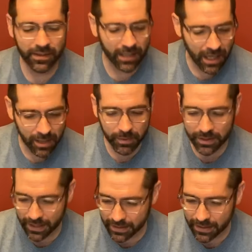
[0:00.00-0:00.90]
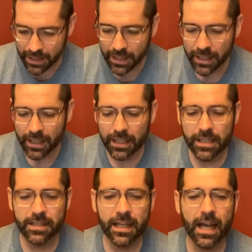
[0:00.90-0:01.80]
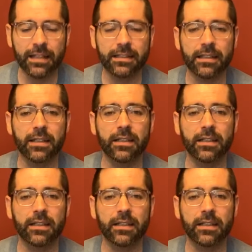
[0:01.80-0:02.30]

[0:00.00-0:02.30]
time or date is that